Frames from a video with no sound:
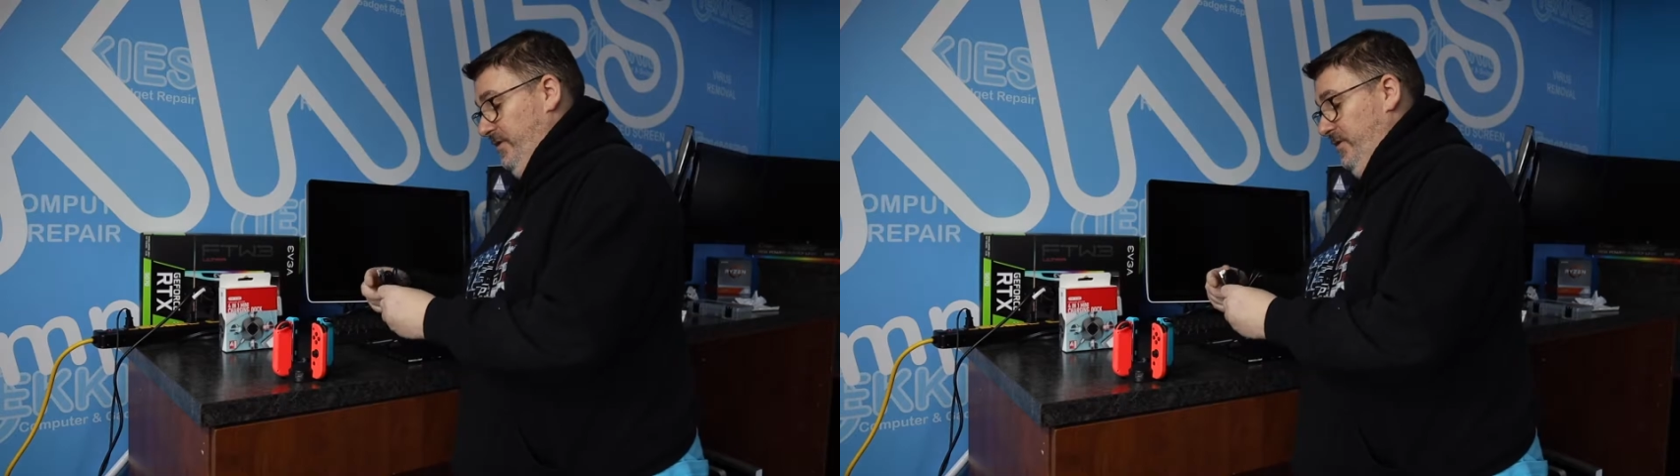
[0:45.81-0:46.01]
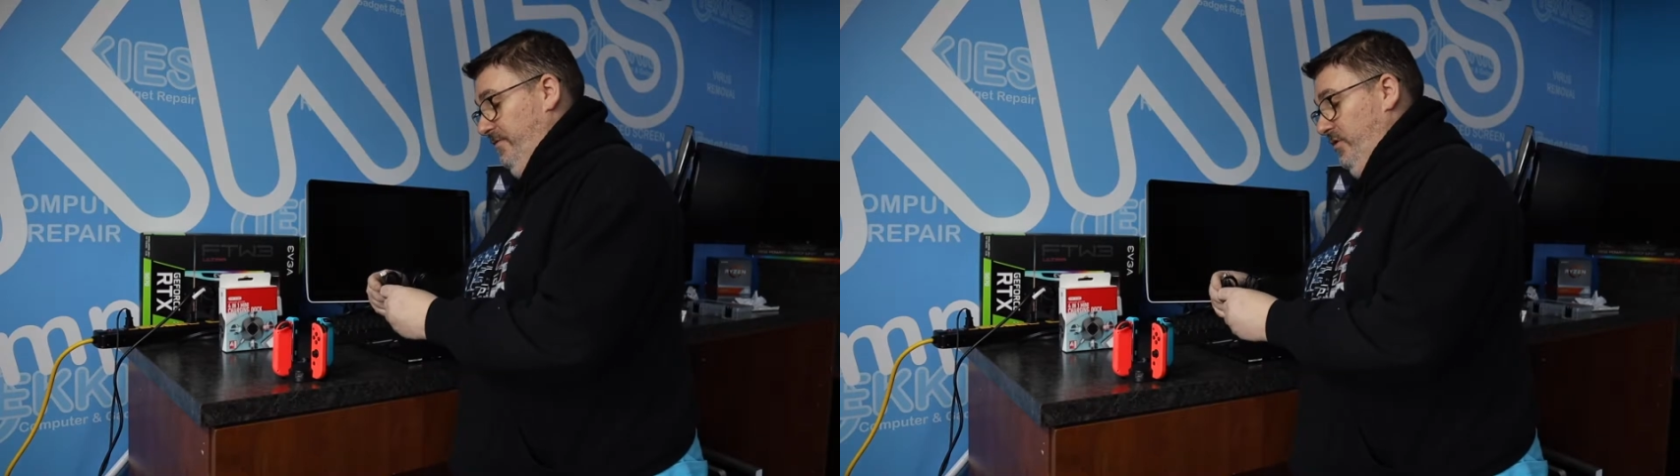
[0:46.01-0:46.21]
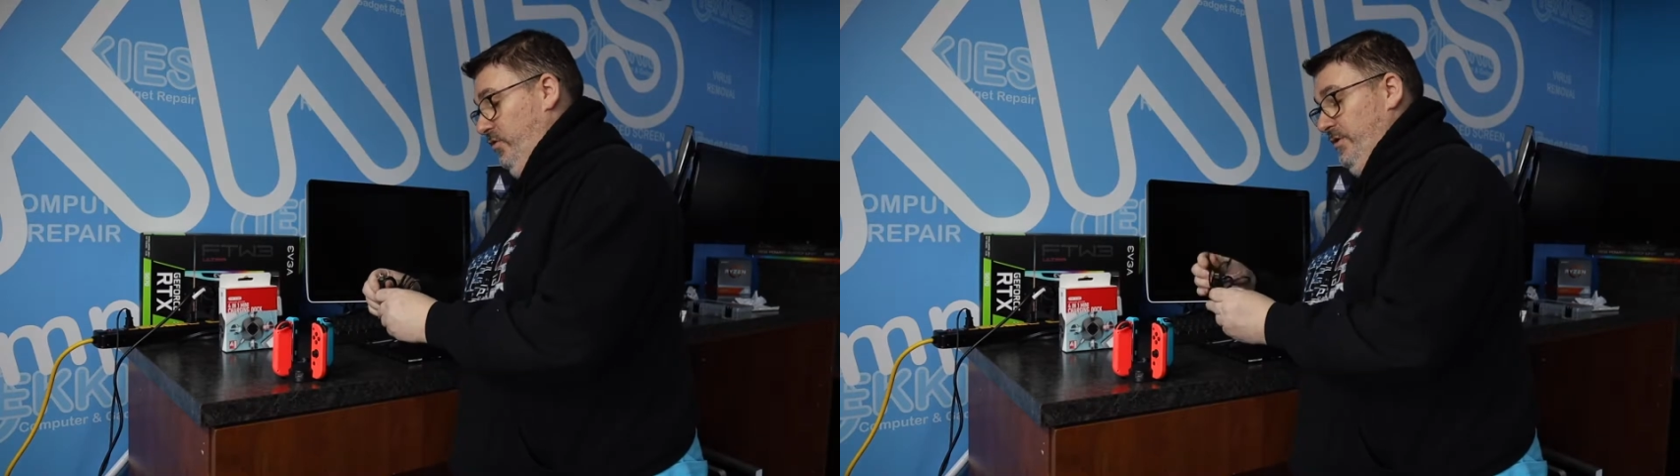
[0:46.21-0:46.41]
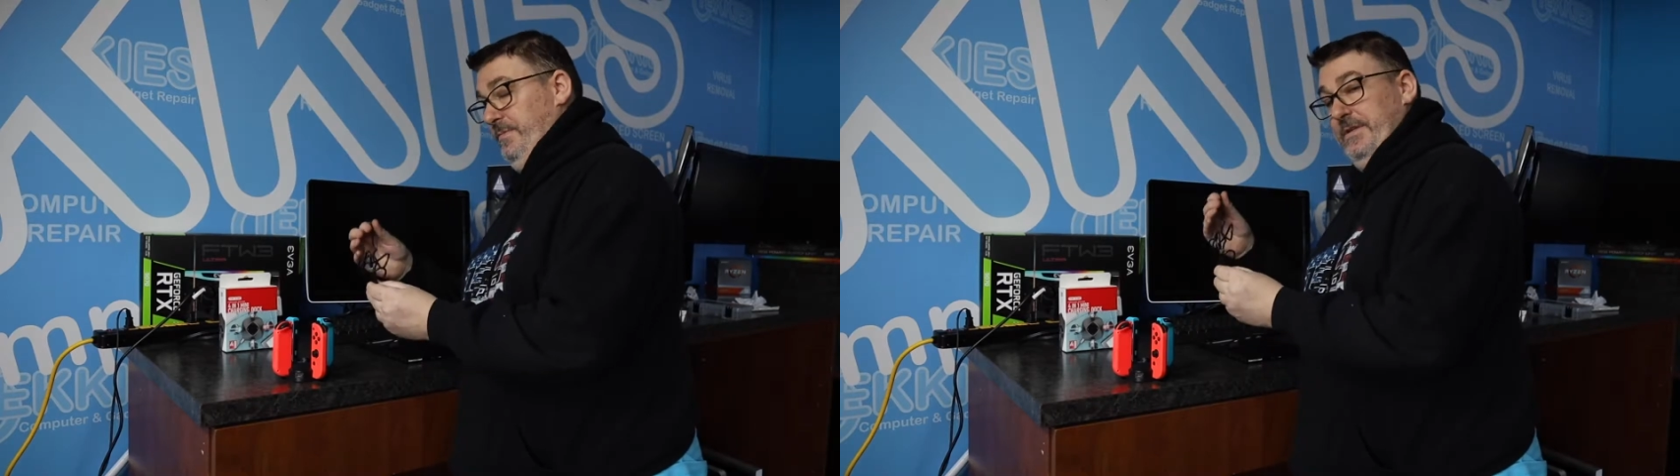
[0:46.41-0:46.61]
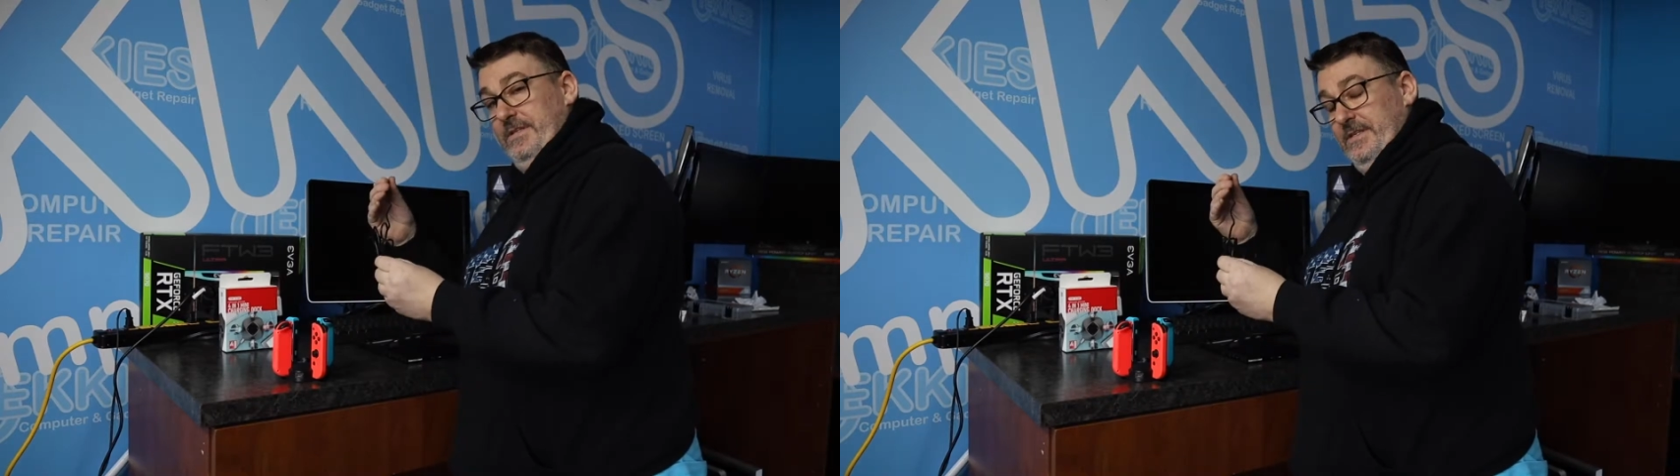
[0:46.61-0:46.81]
Just have your
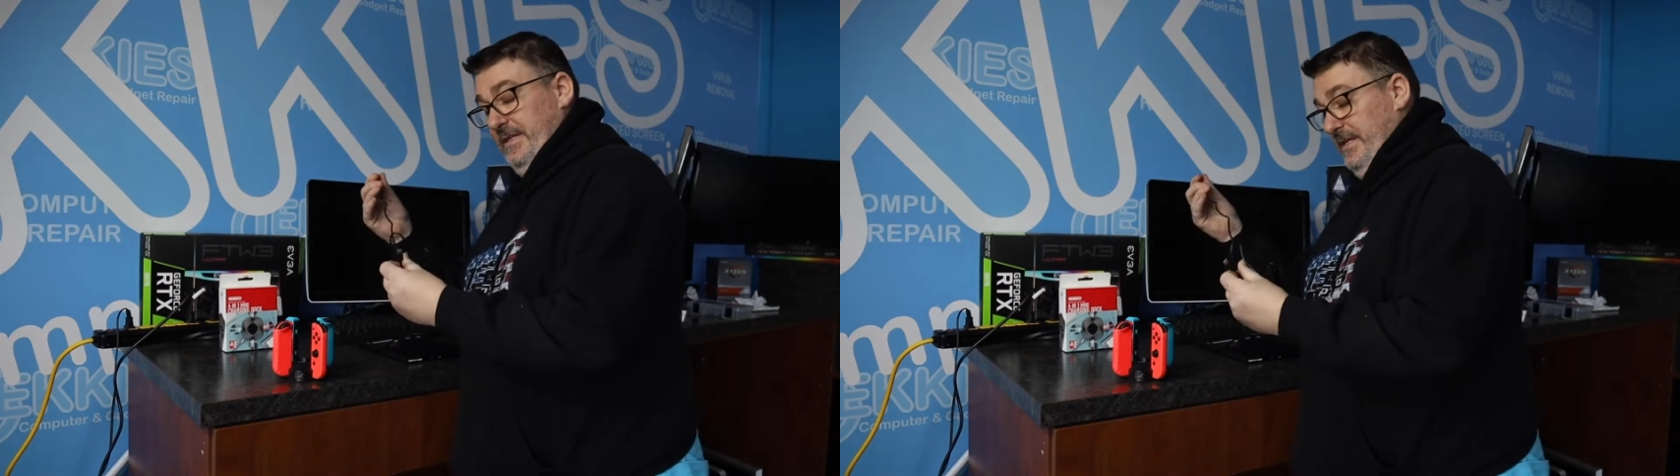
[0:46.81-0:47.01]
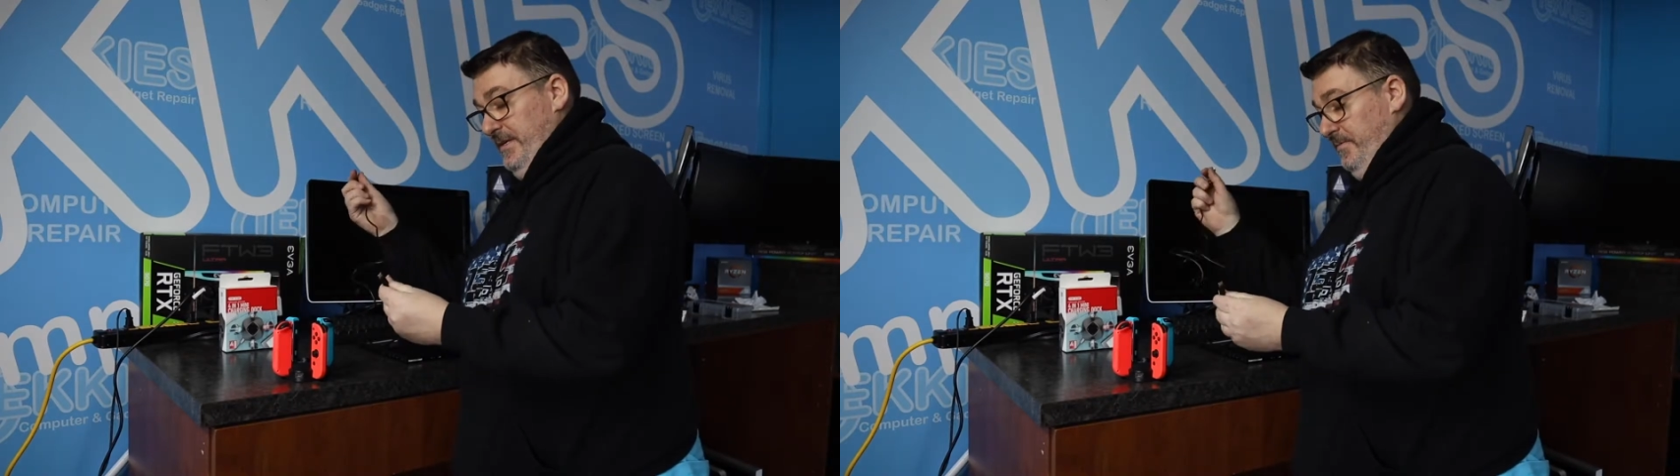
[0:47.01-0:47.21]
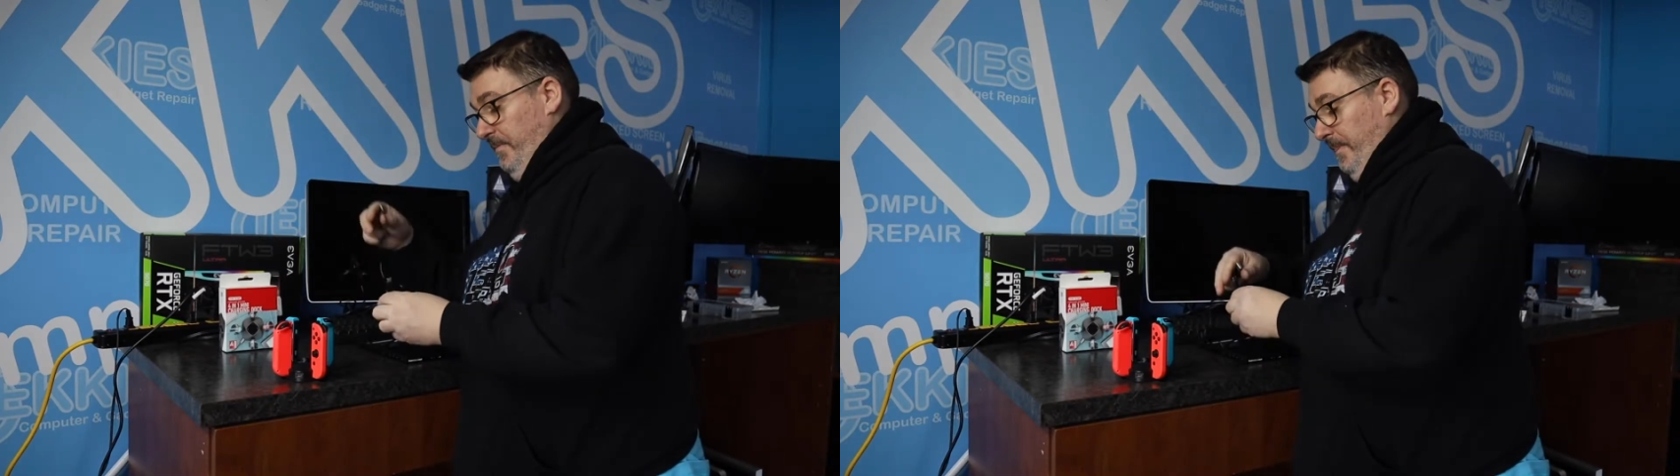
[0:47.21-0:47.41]
USB-C,